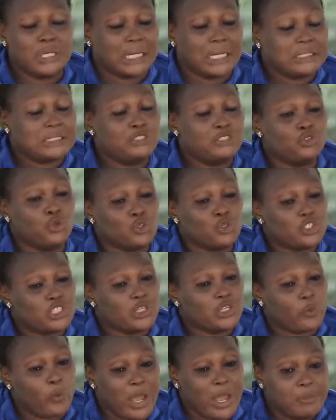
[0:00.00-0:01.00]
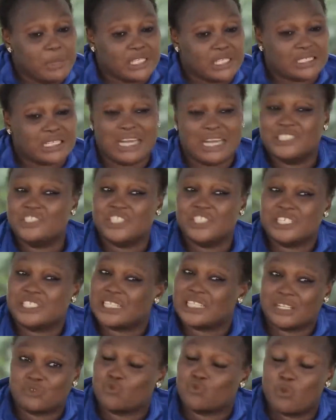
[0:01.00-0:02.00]
Don't you know that those requirements
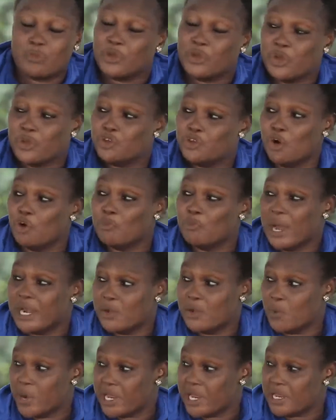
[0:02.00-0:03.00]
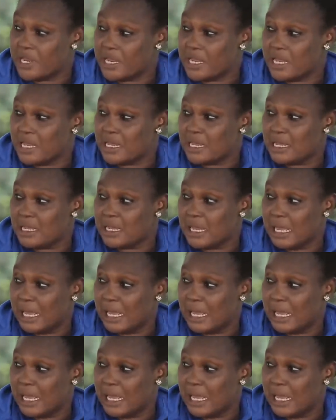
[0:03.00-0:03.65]
can chase that young man away?